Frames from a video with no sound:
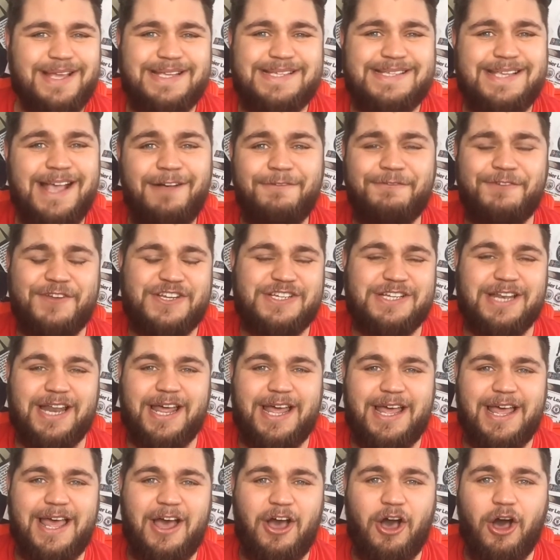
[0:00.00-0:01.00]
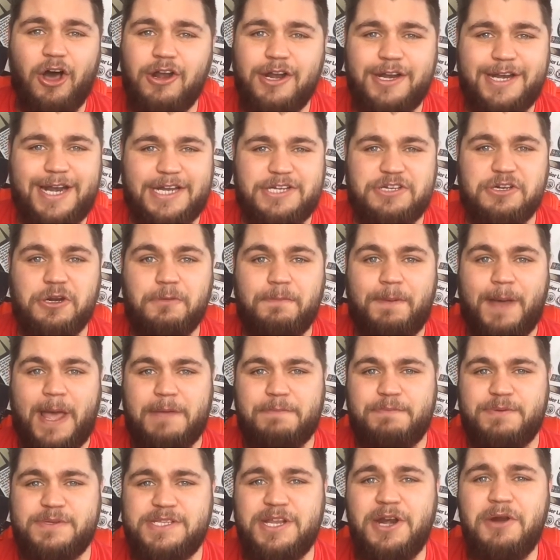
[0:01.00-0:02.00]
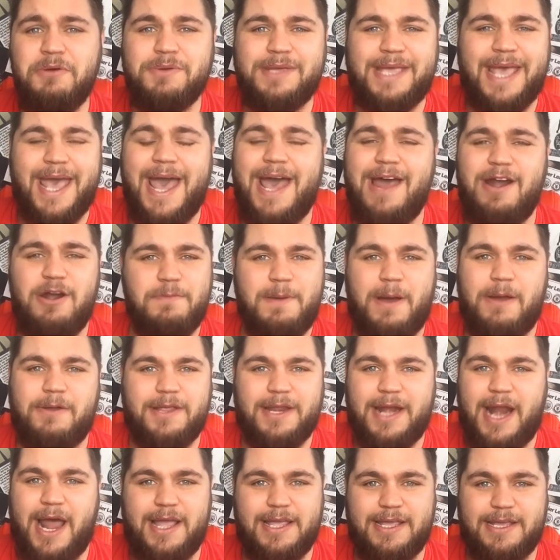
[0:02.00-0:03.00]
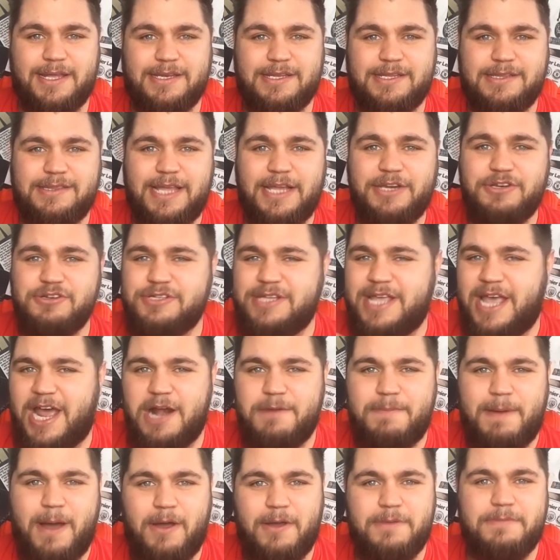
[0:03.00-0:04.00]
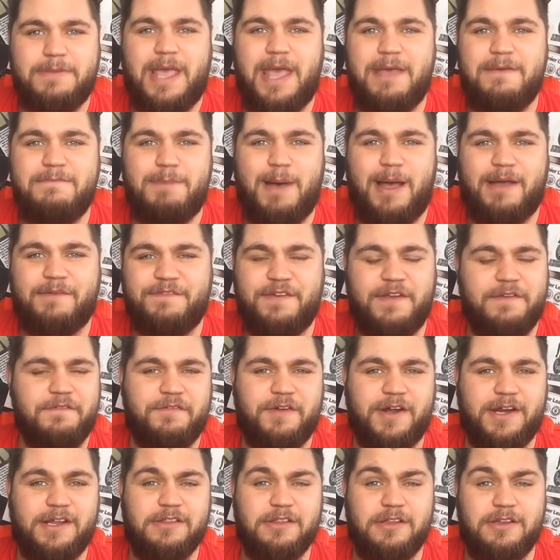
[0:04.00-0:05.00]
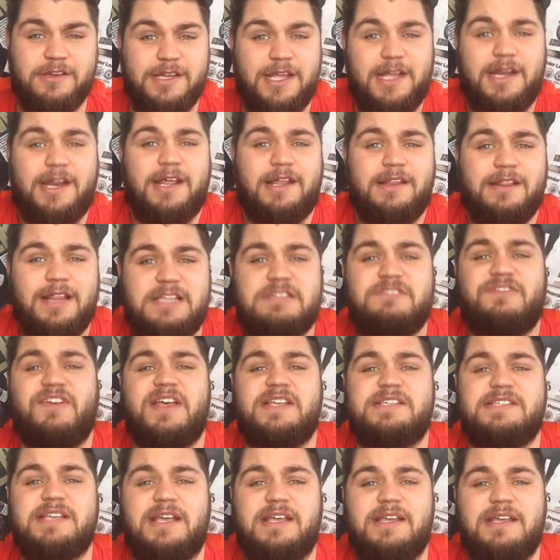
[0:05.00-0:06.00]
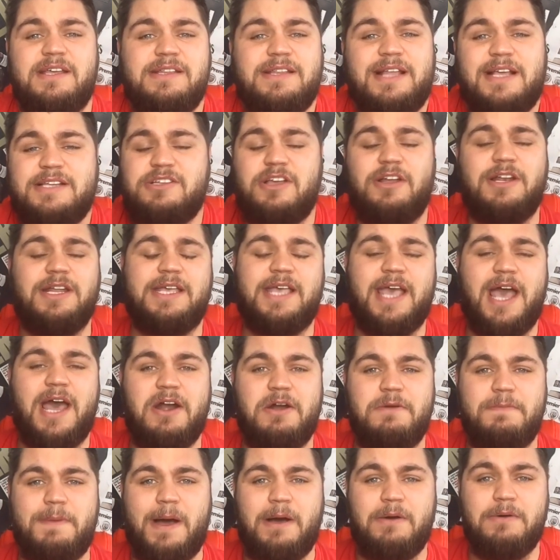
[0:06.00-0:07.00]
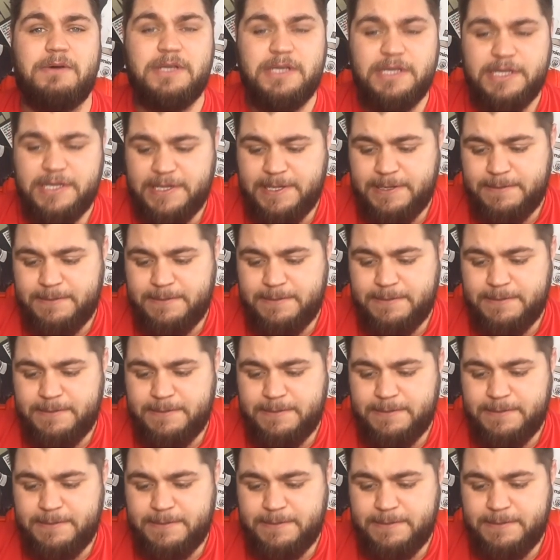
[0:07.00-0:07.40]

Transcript: Selfishly, all the national papers, they don't care about United. They just care about him getting back fit for England, innit? Let's face it, that's all they care about.